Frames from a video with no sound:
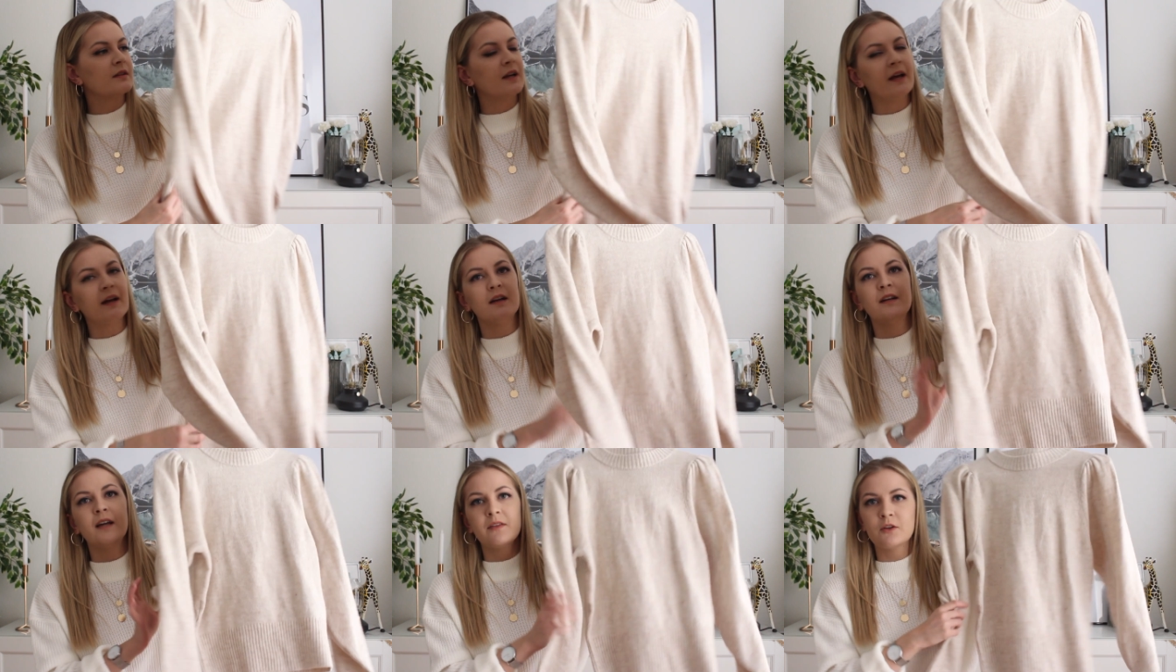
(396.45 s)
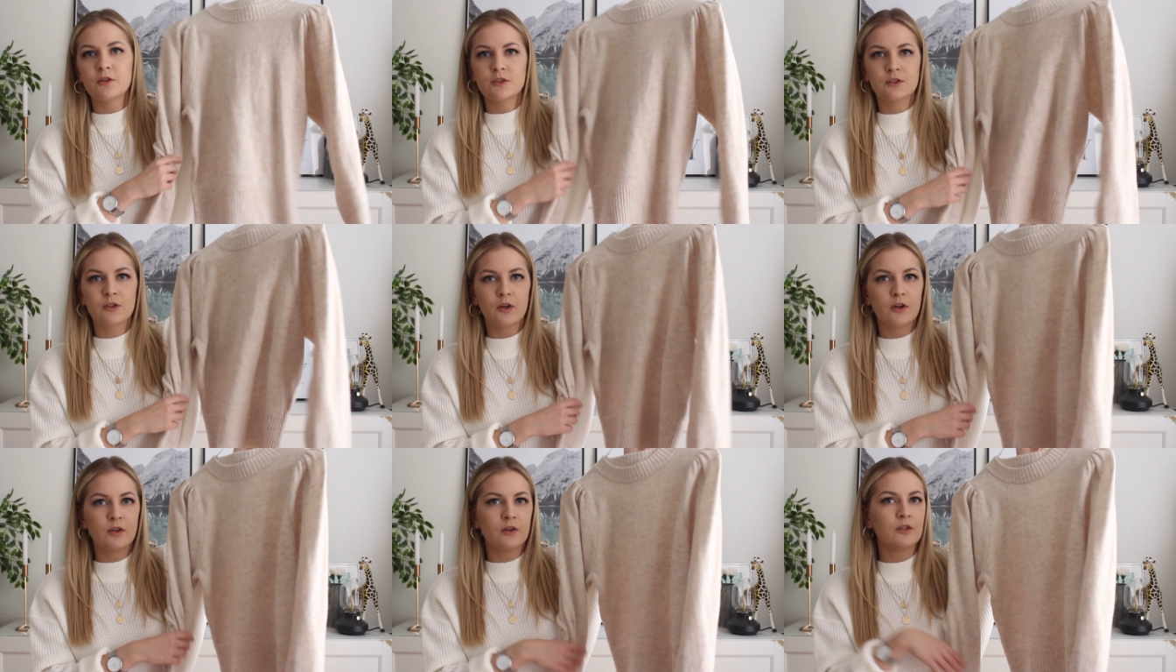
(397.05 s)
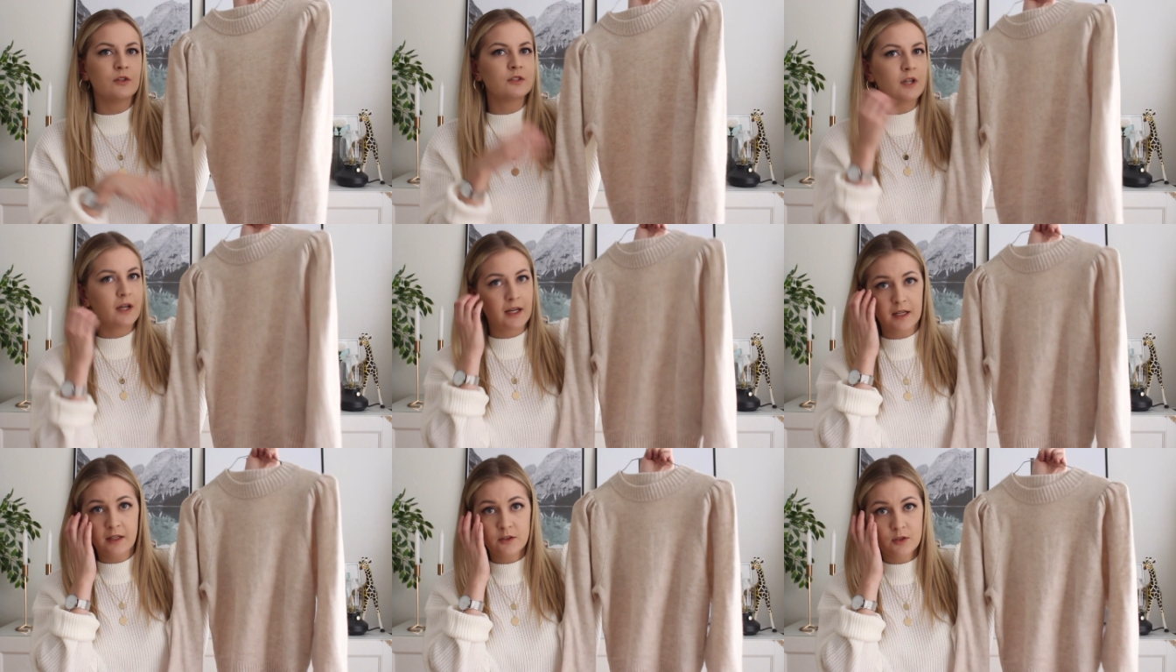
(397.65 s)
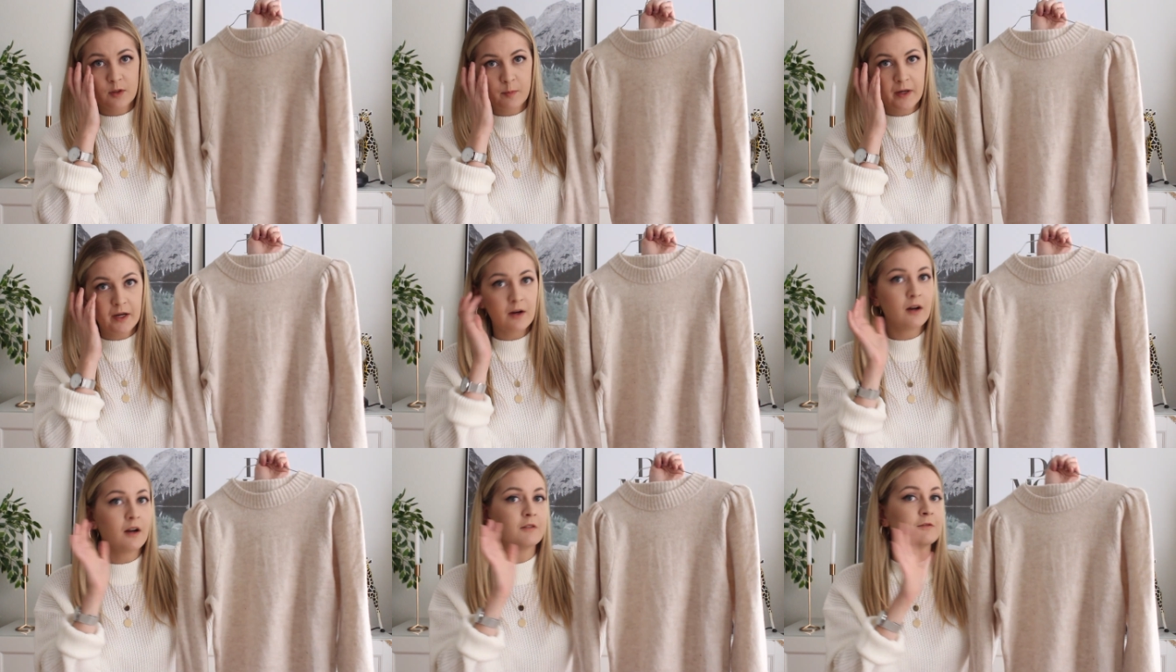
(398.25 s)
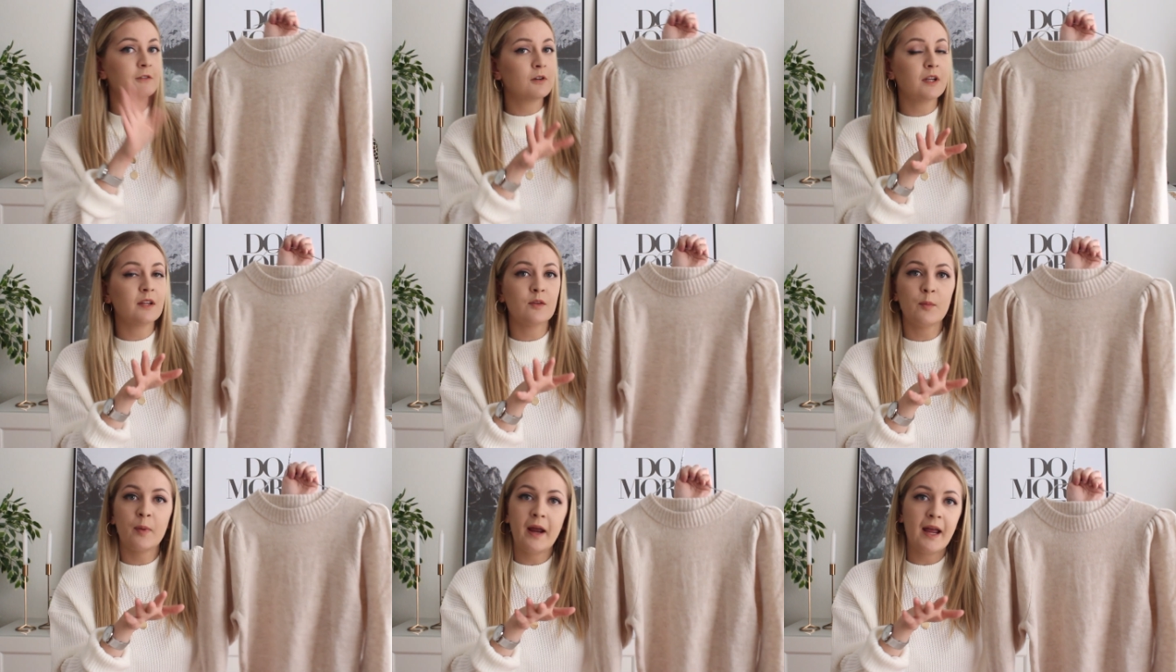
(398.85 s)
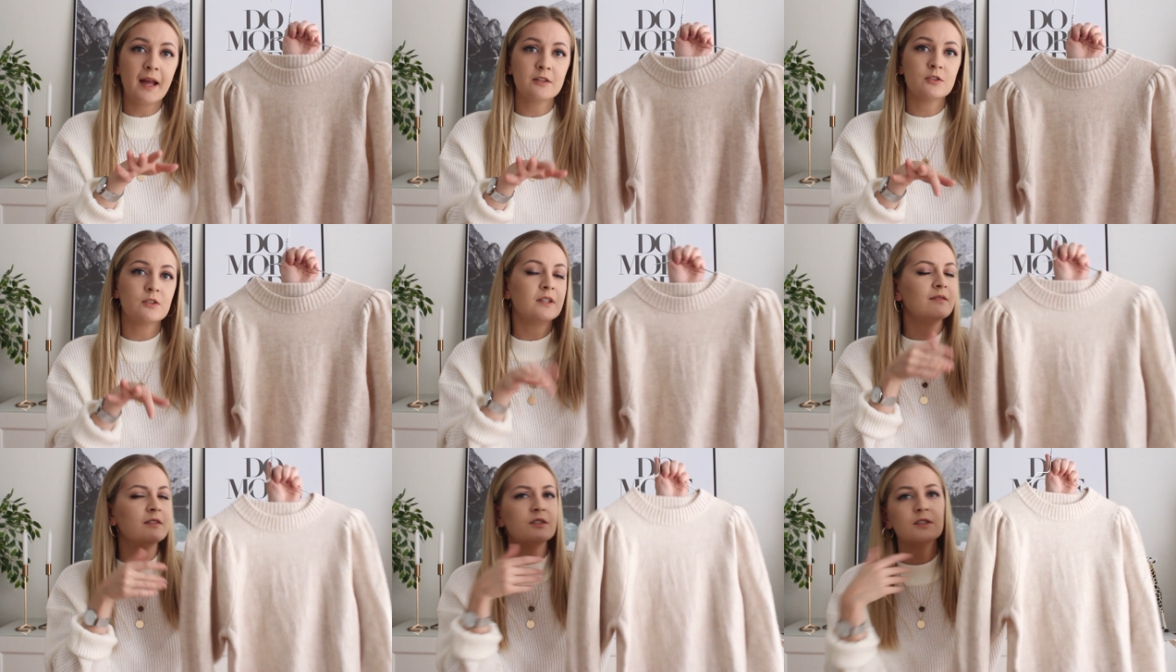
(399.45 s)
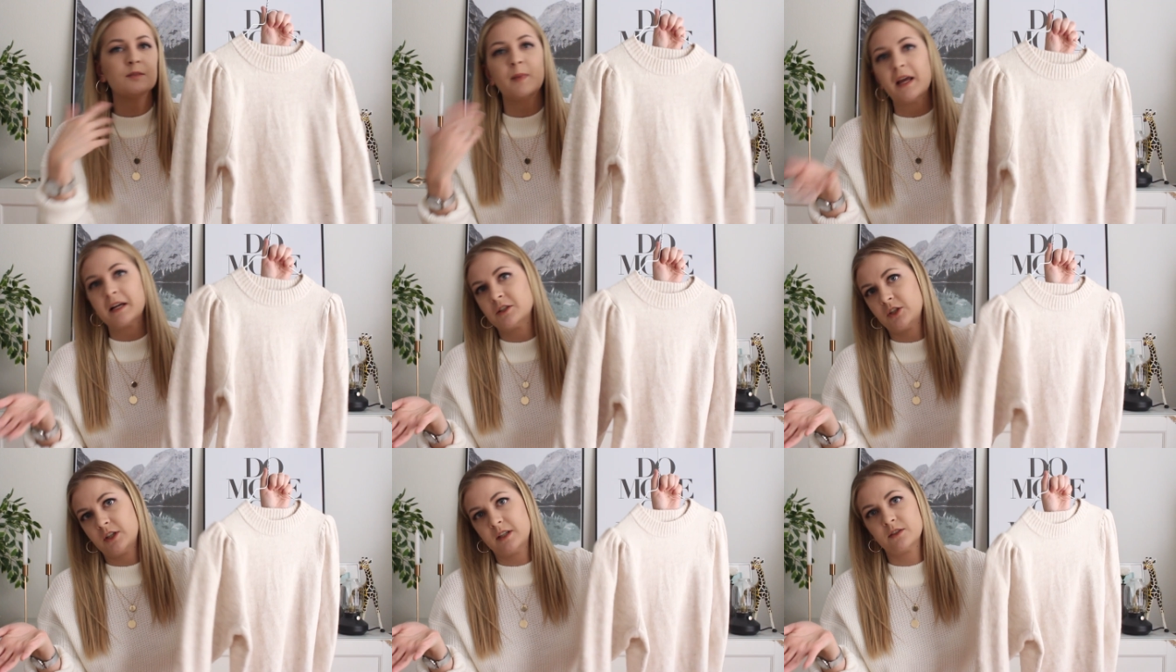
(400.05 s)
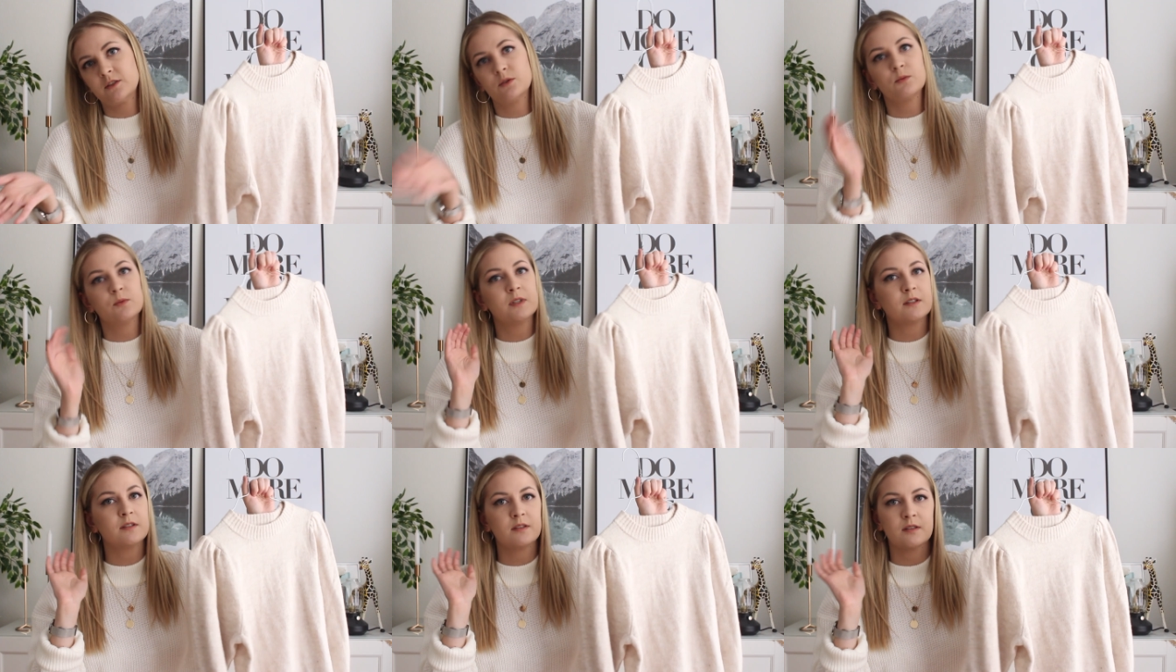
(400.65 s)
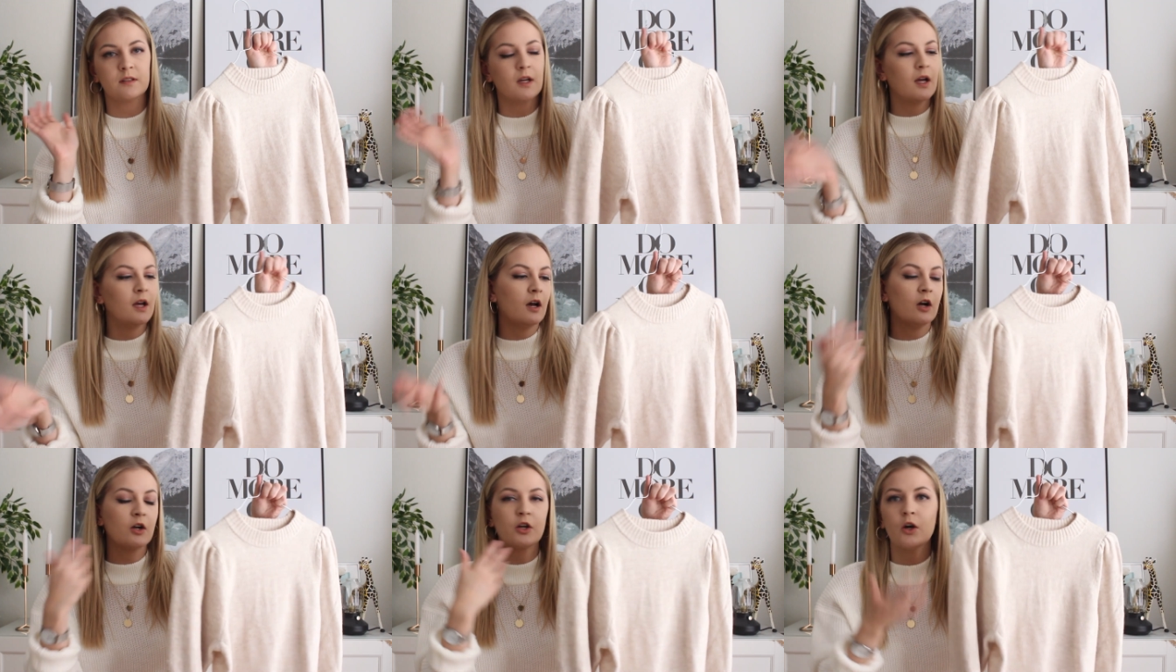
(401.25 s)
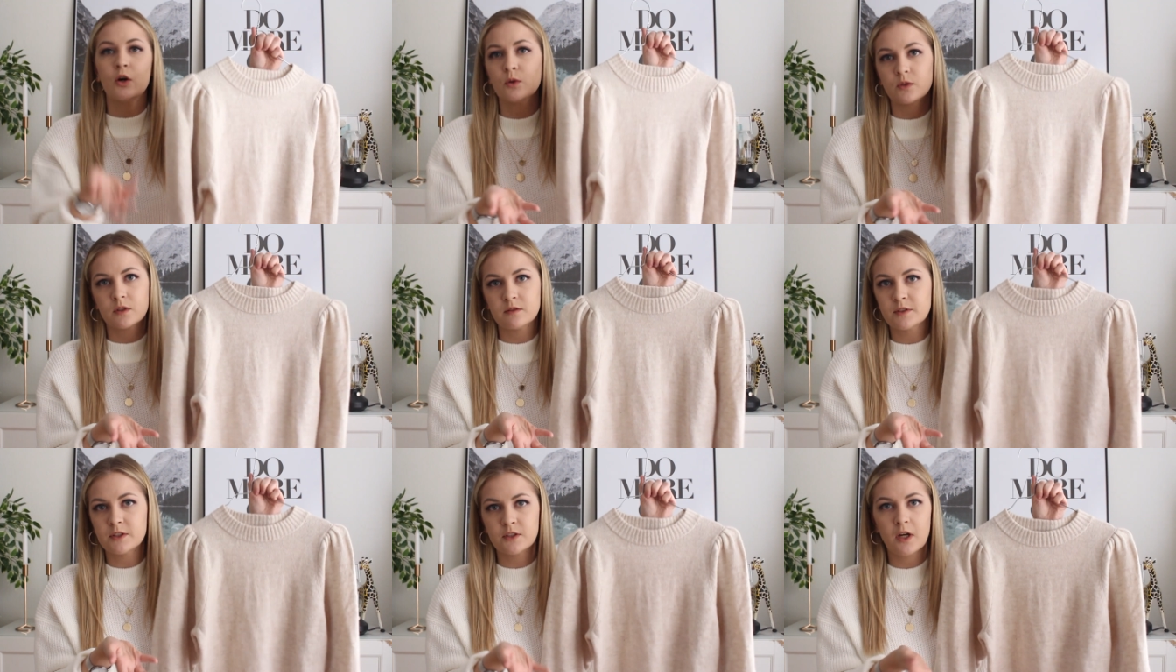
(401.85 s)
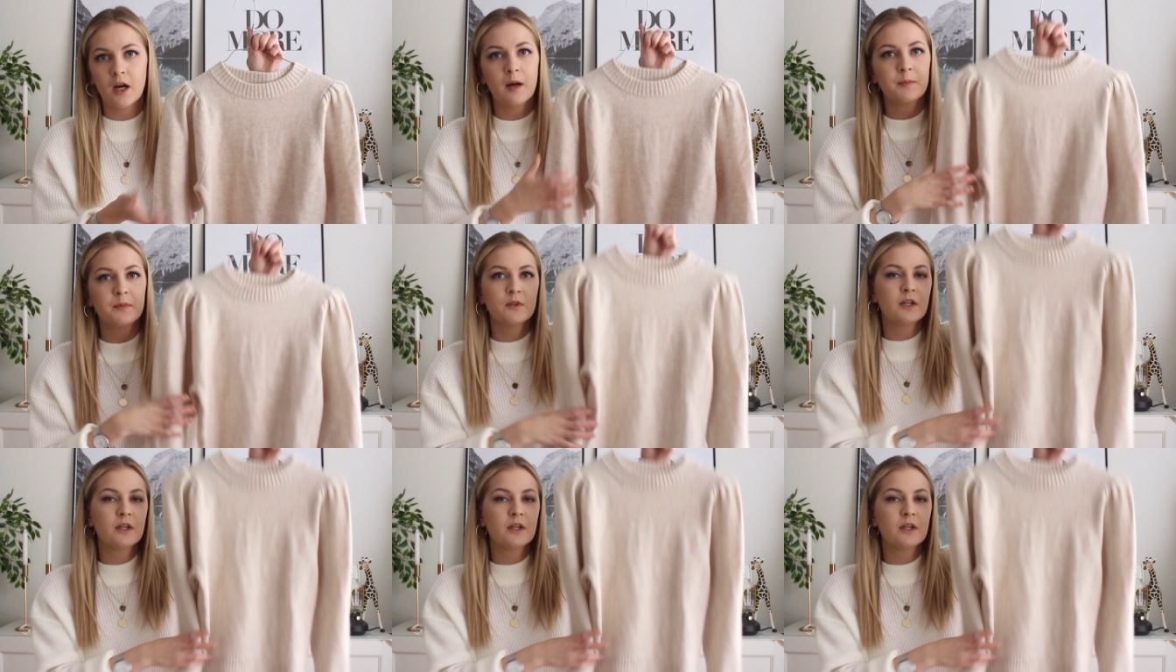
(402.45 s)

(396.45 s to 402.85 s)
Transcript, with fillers: like a leather skirt or you tuck it into a pair of faux leather pants or even just black jeans with a coat over top.